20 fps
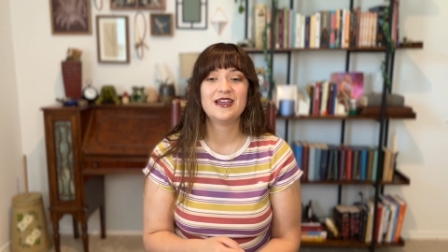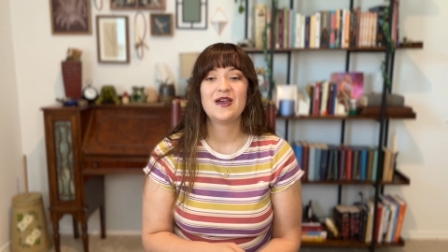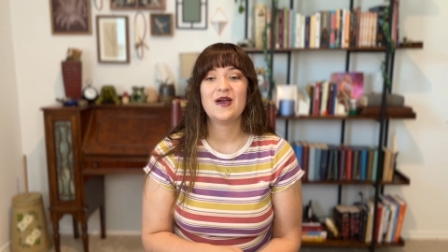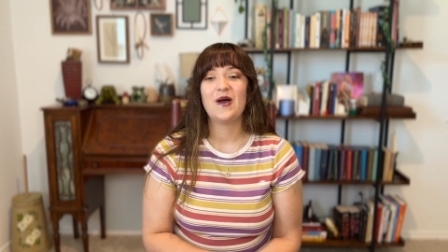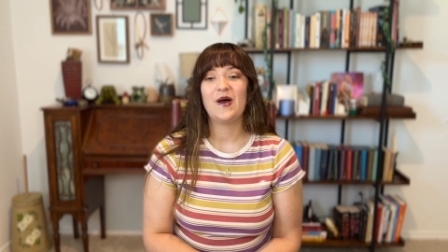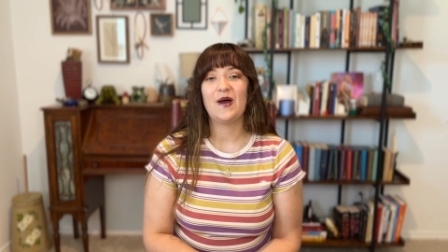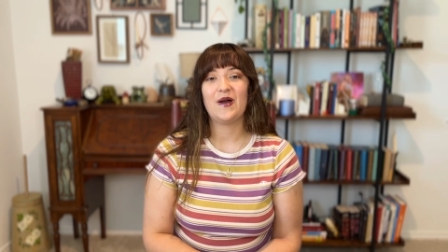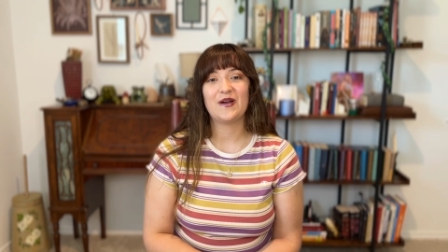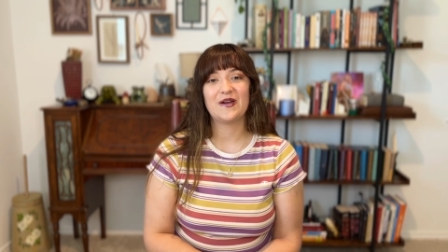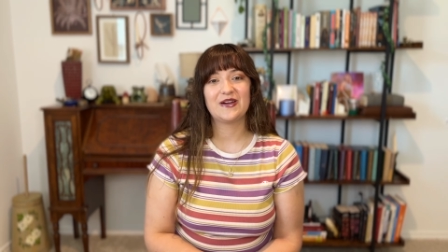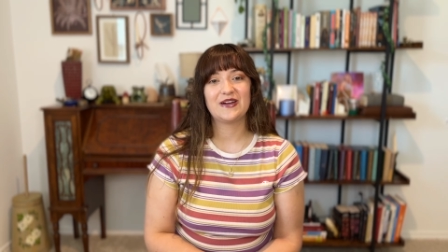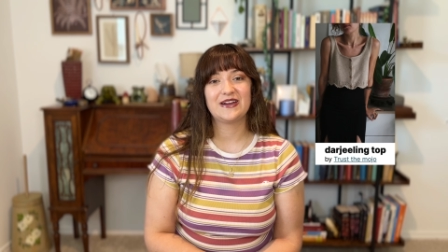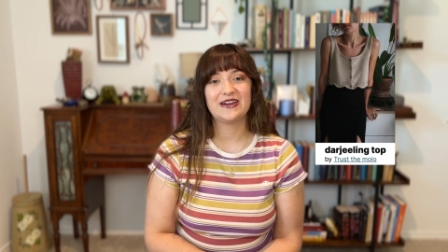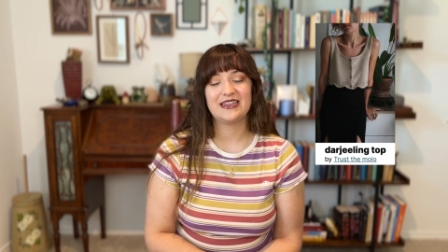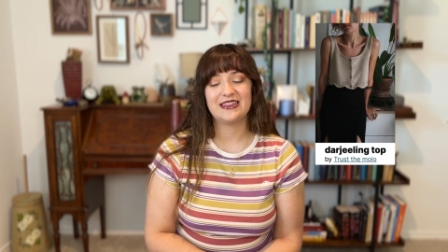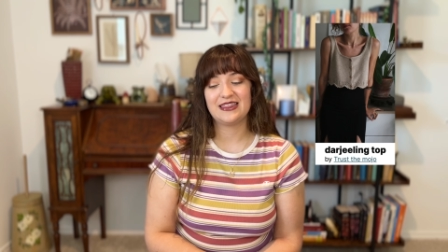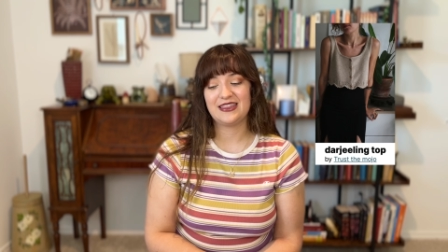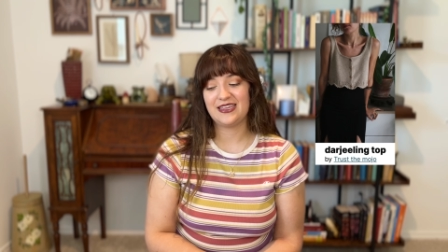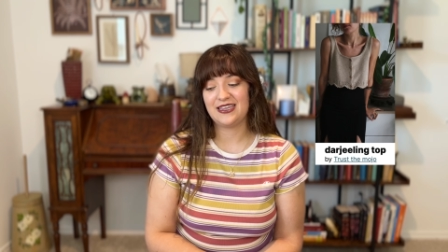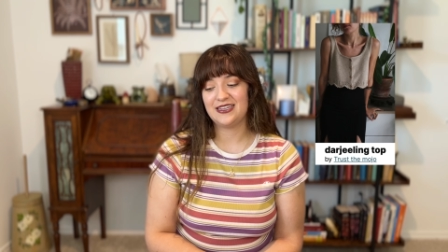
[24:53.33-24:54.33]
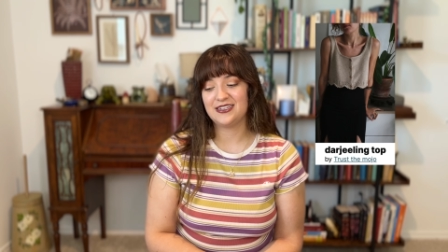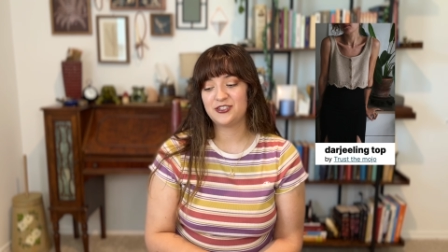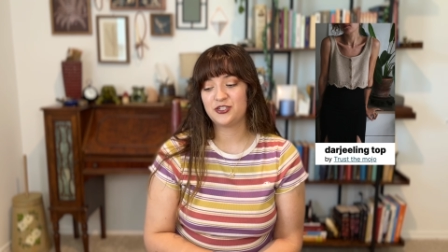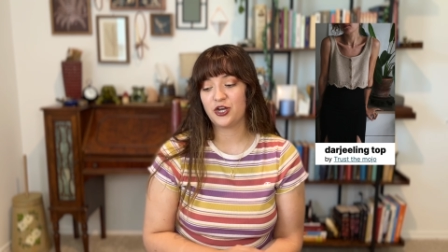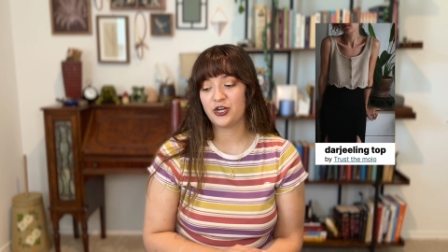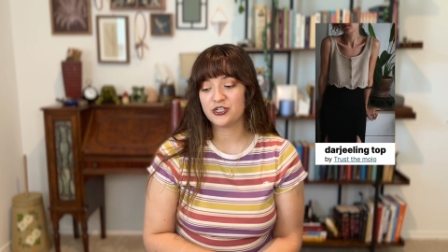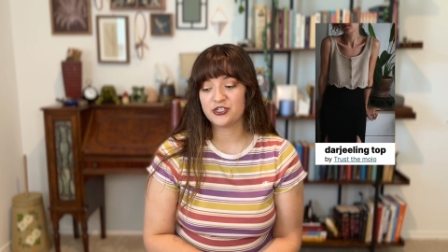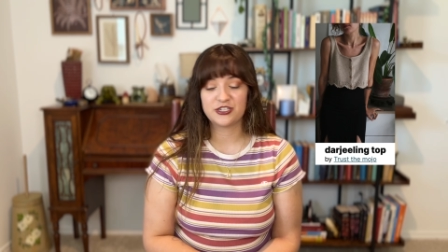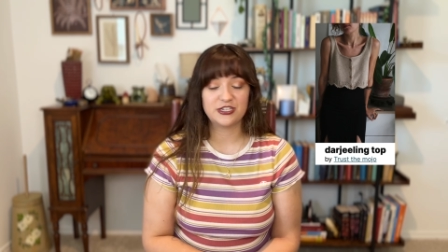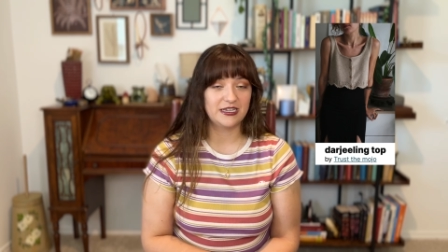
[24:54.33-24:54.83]
are the
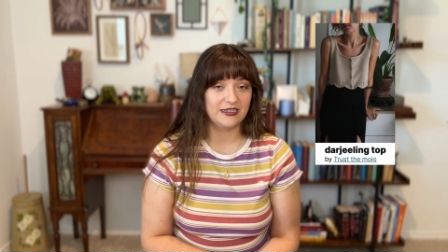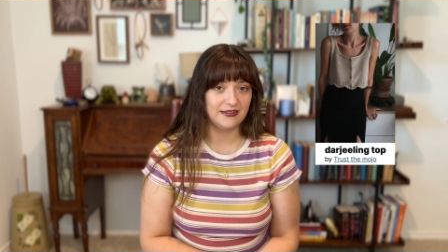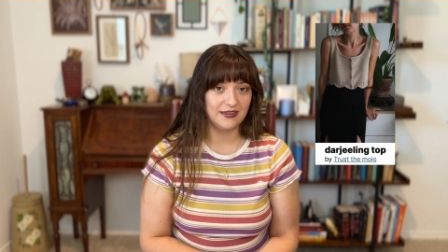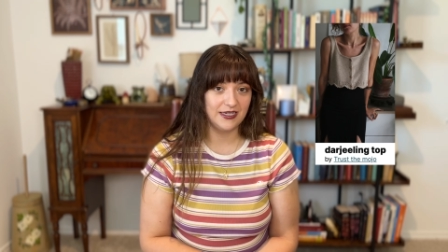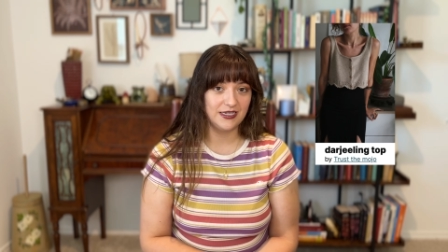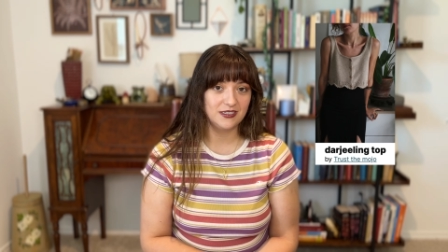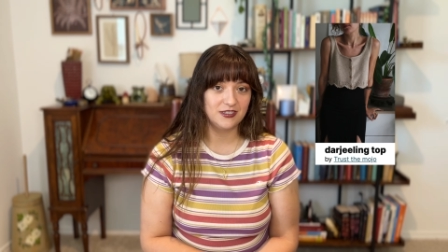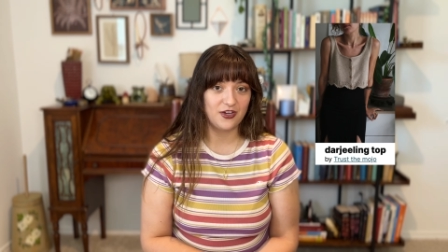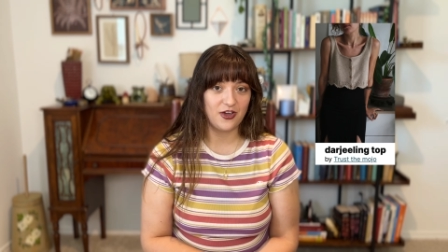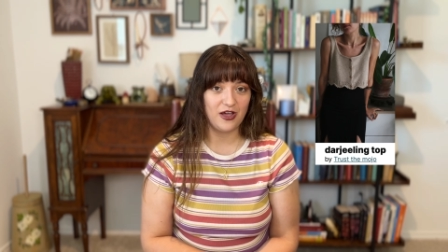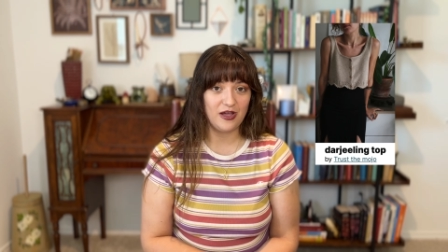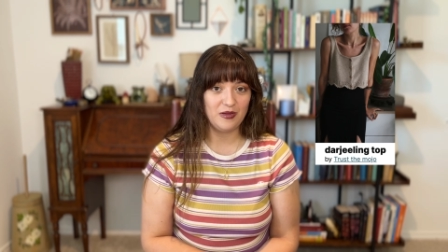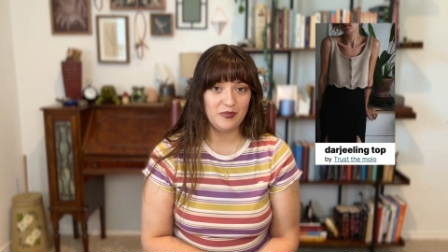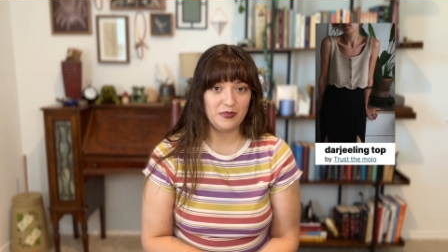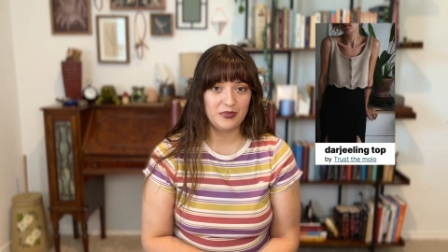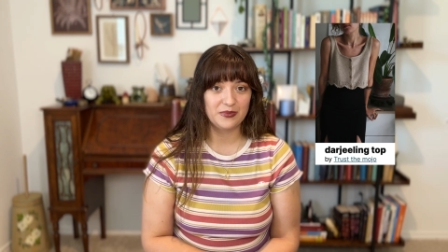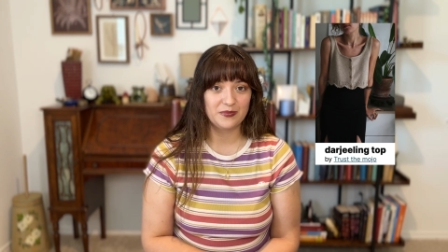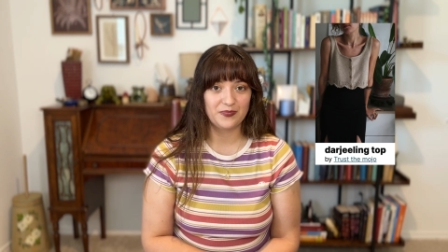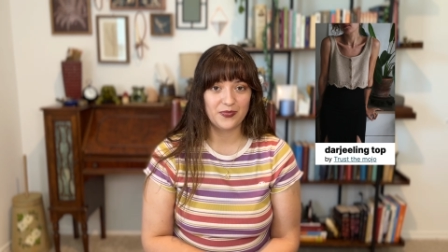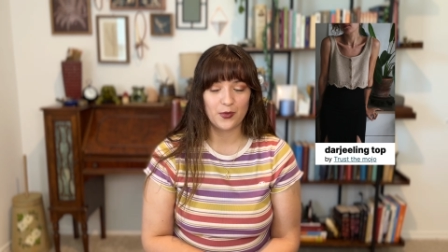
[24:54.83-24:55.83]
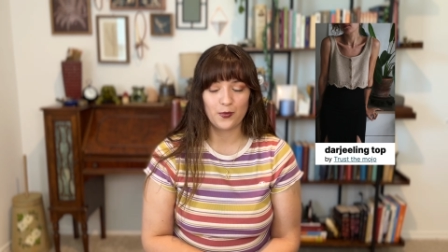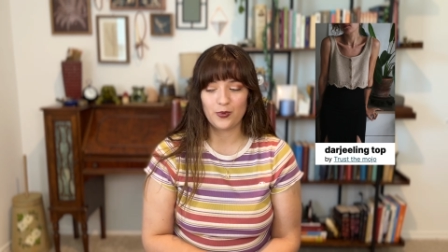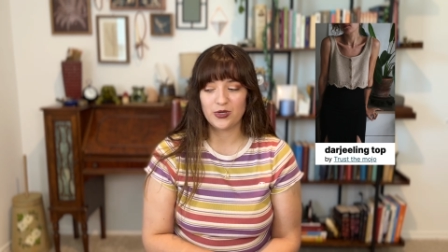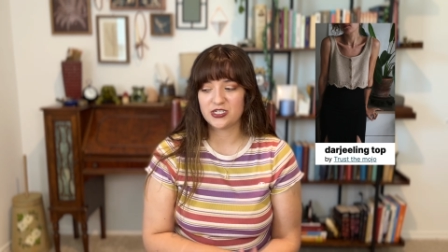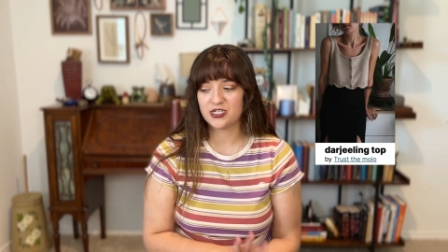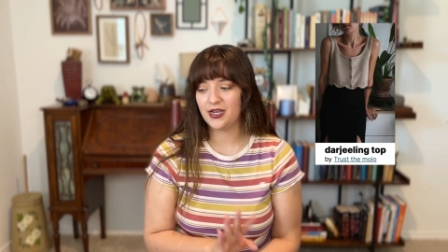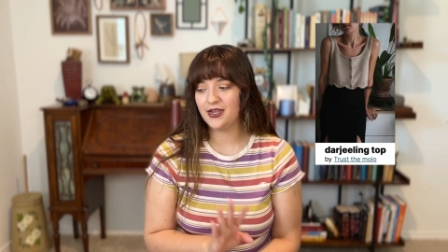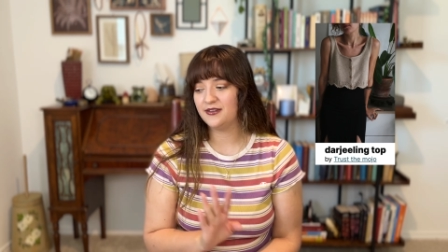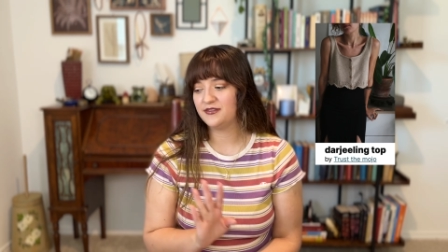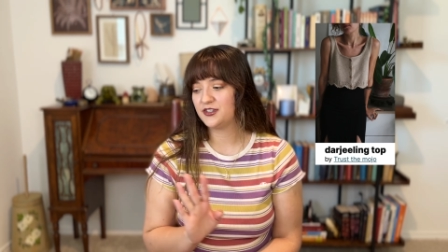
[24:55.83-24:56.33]
Darjeeling top, which
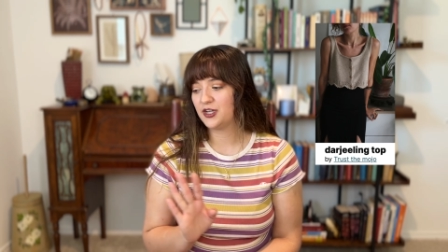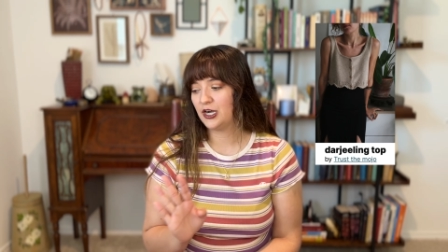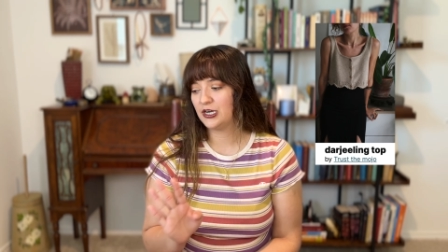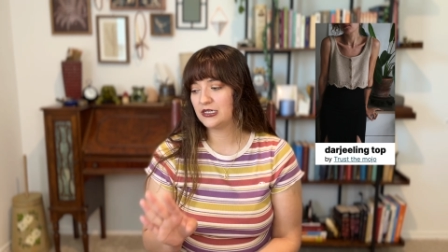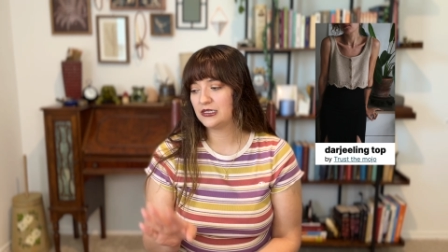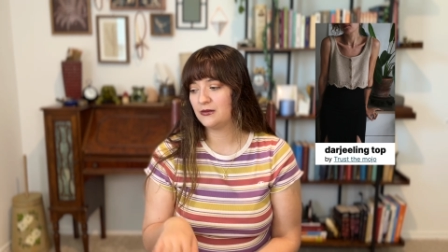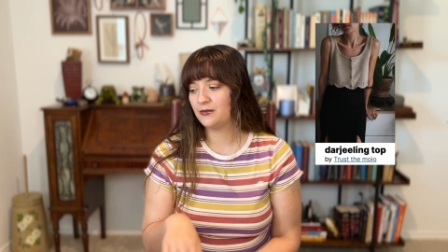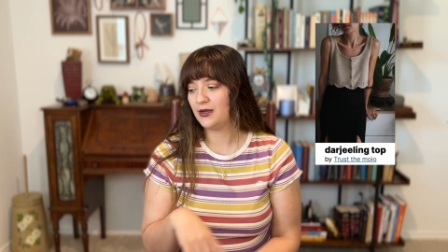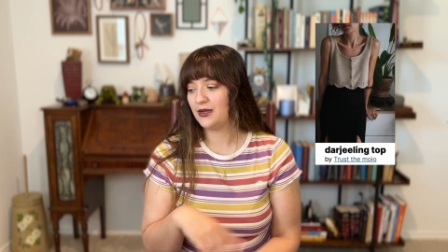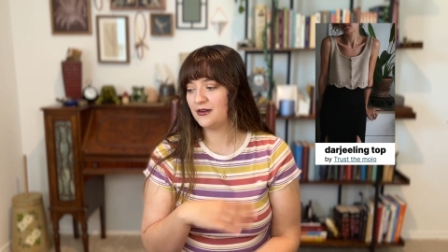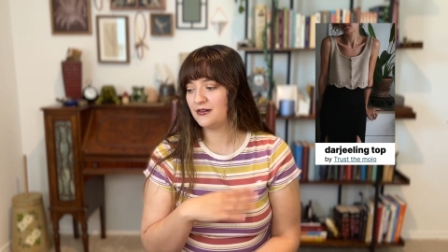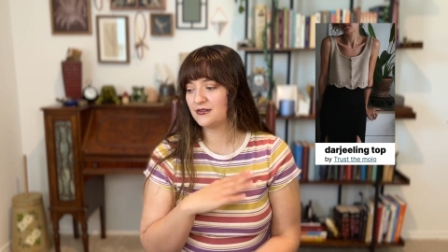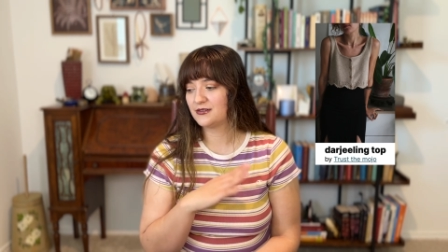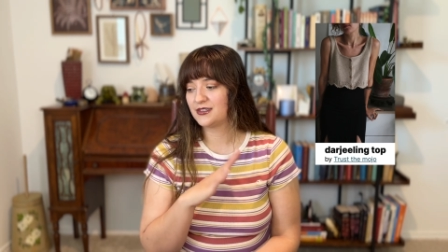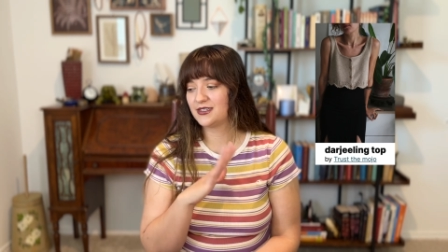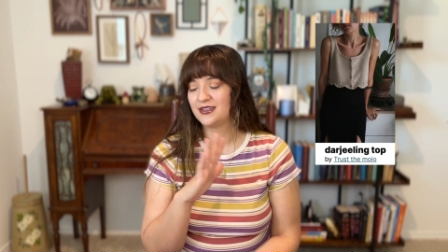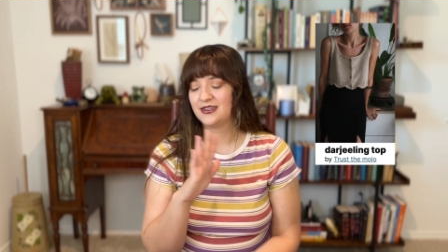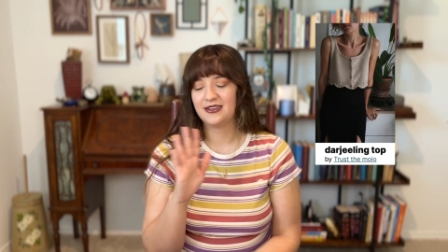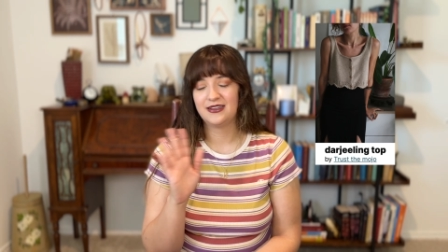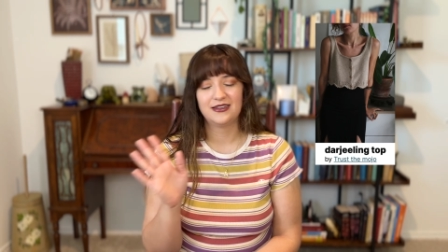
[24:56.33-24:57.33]
I have talked about